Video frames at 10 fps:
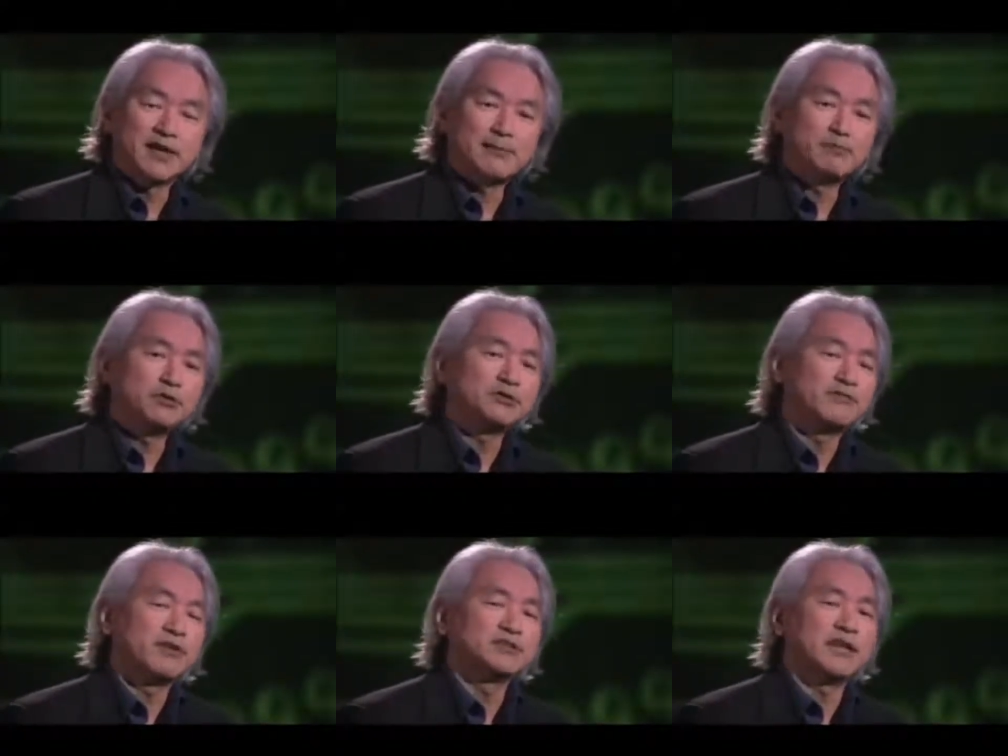A type 2
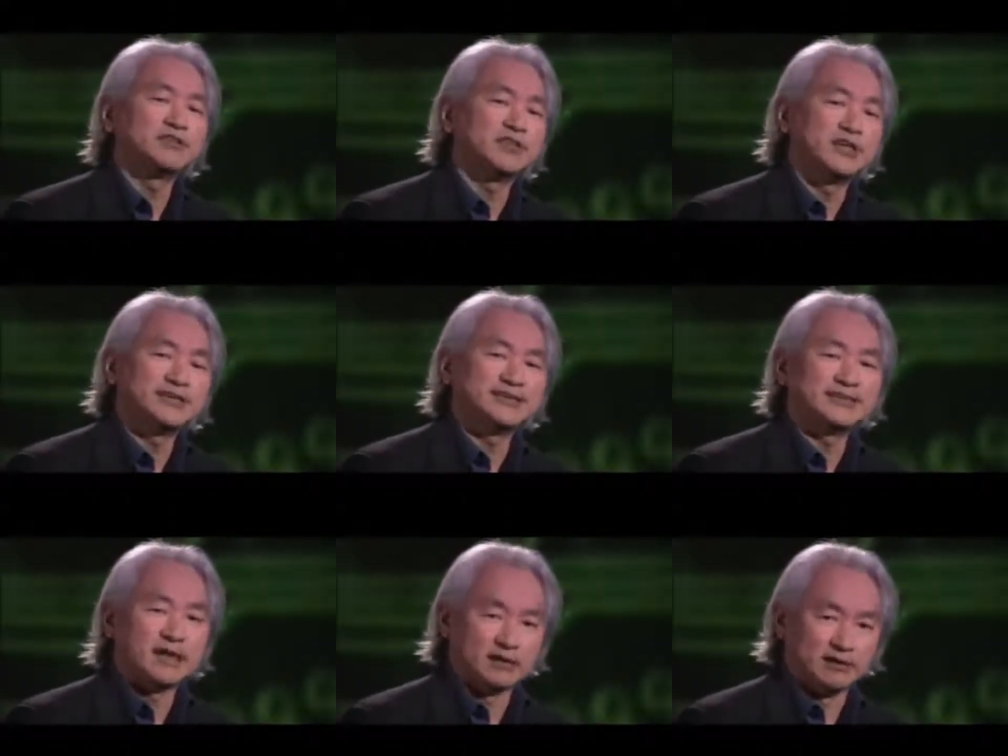civilization is
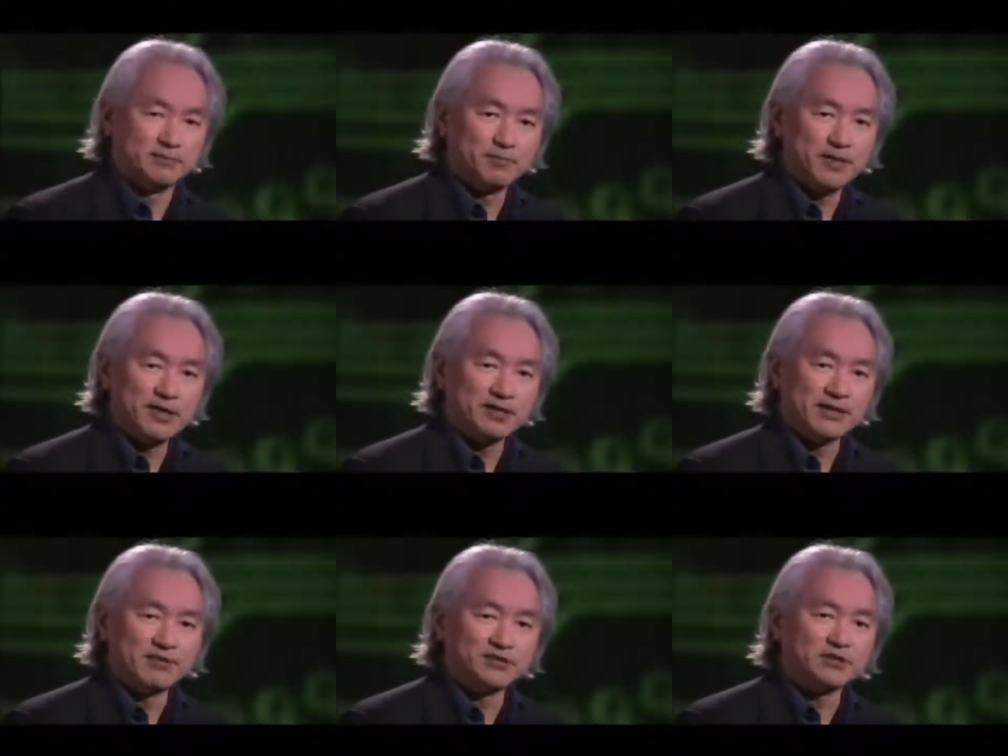stellar.
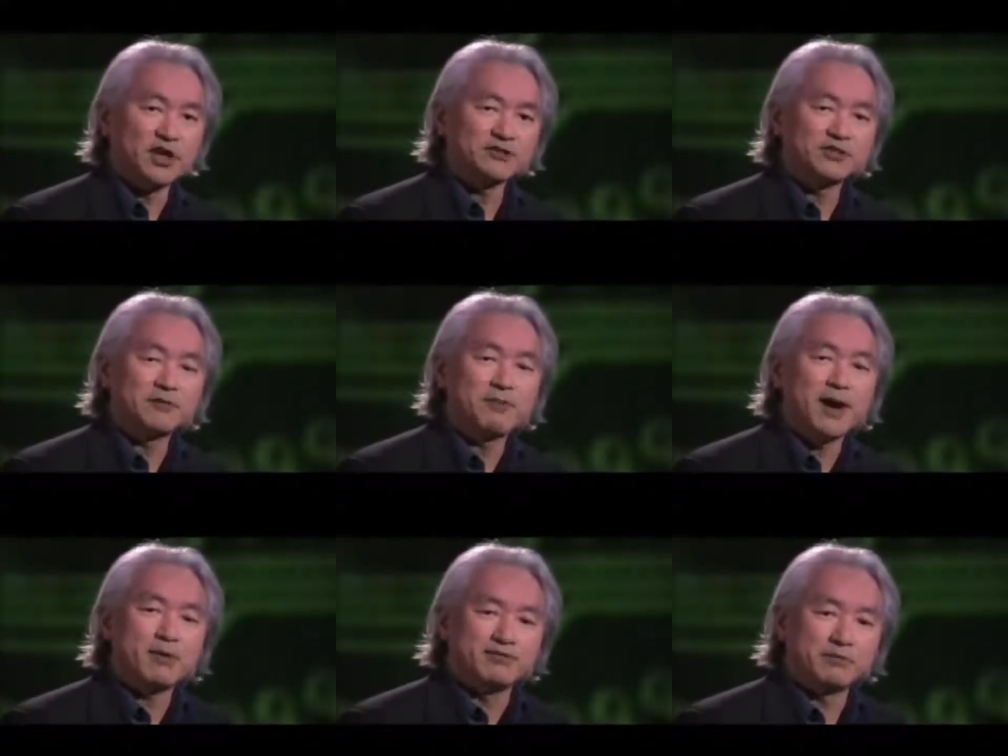They've exhausted the
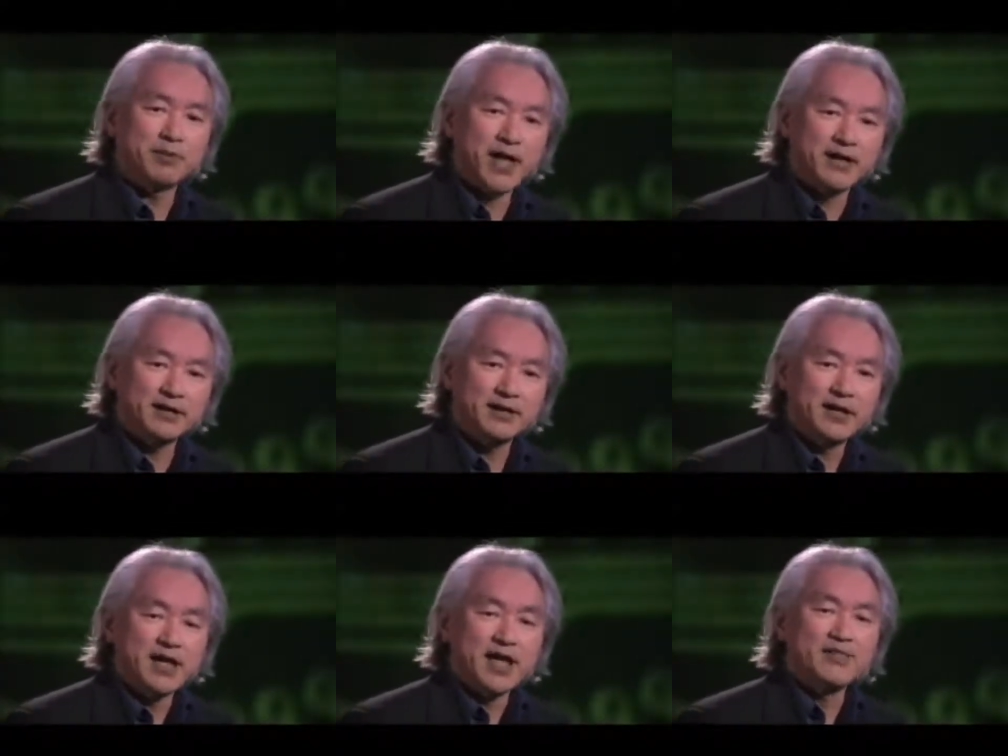power of a planet
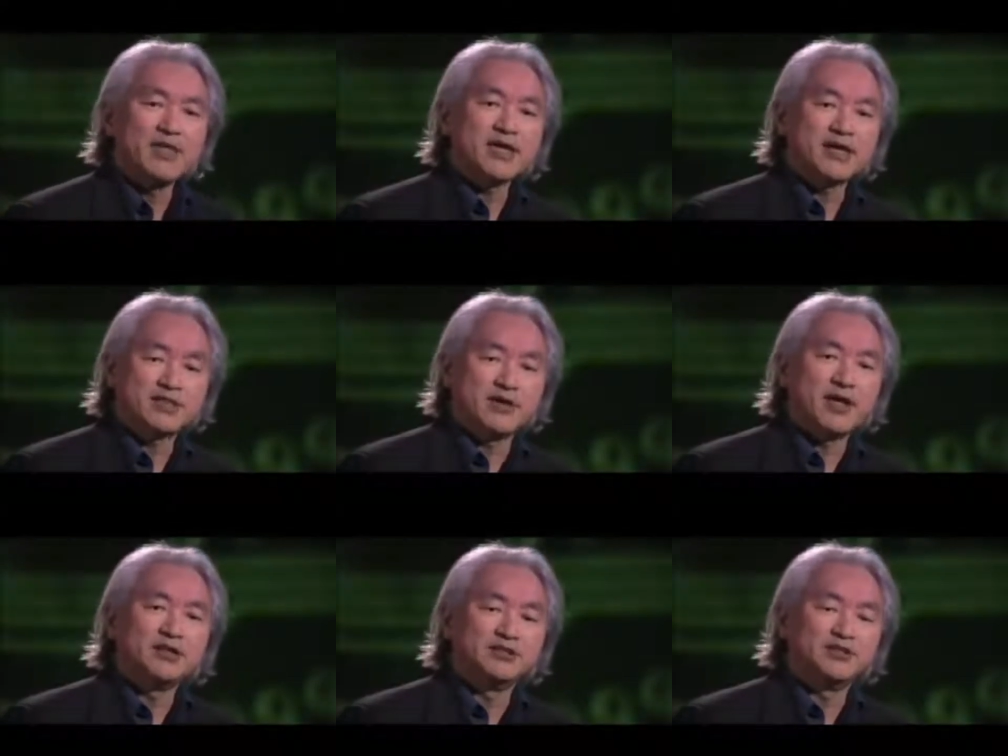and they get
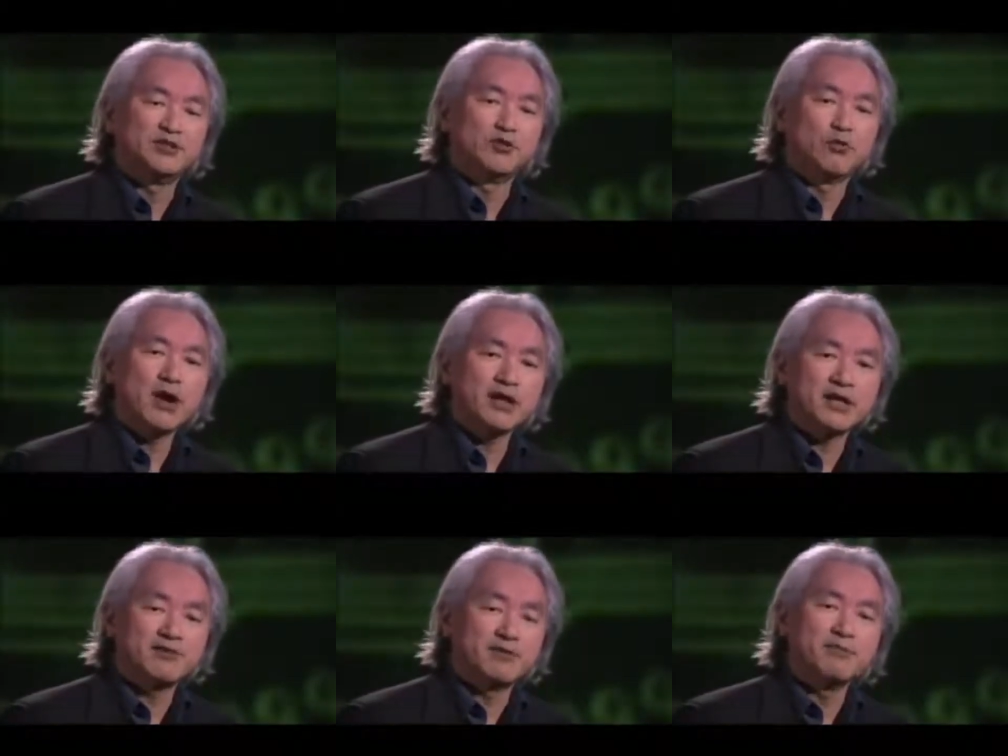their energy
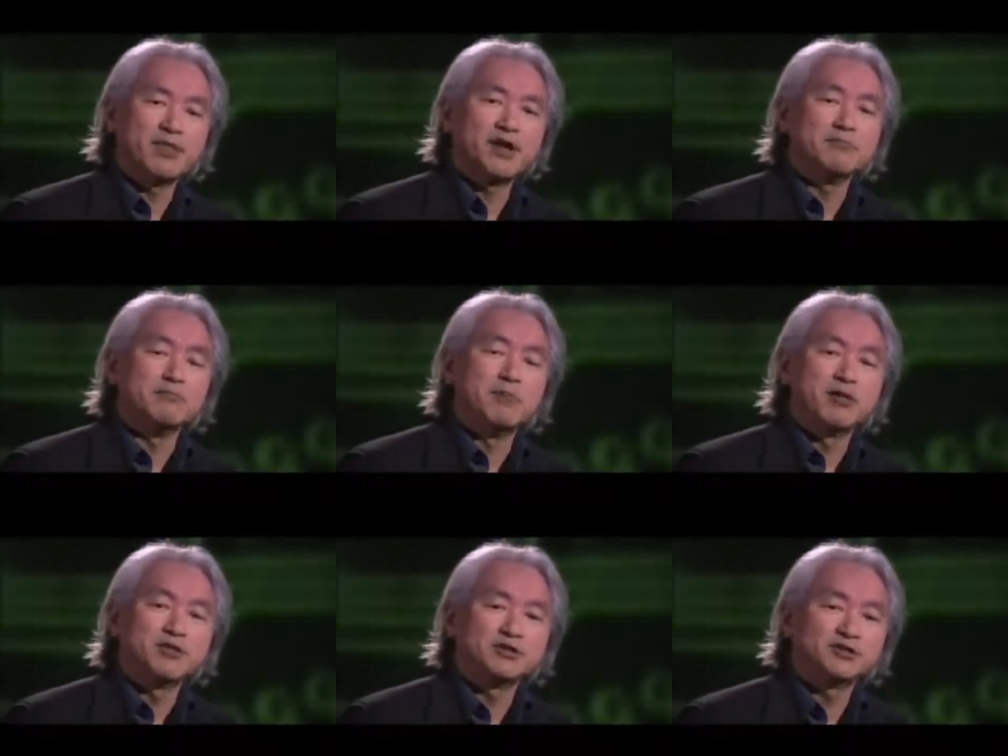directly from their
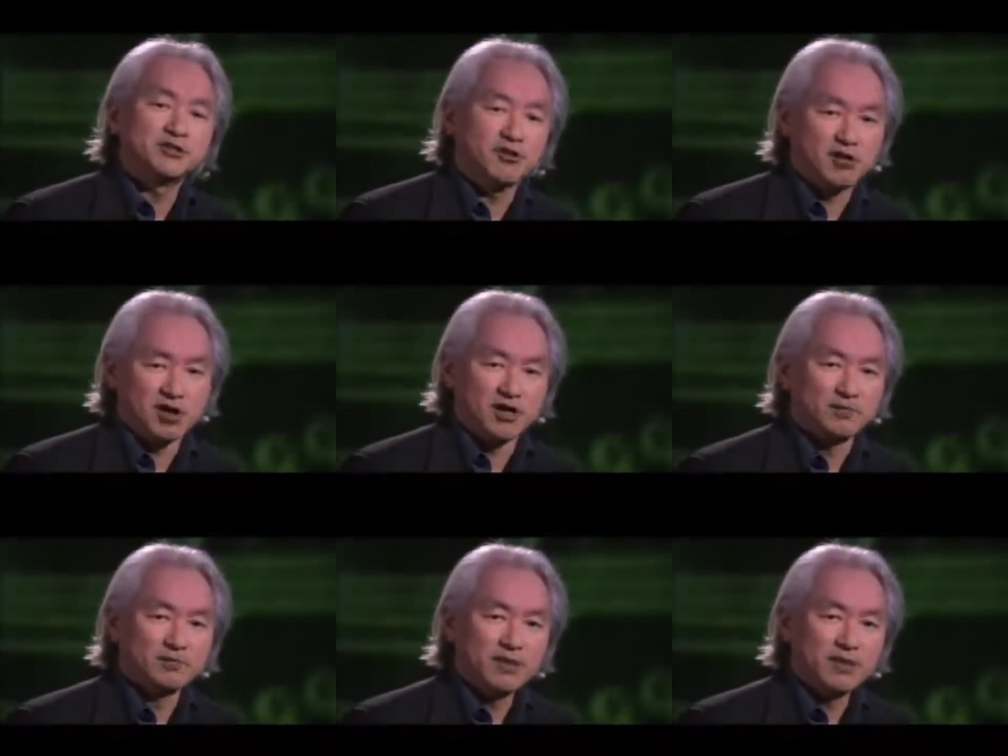mother star.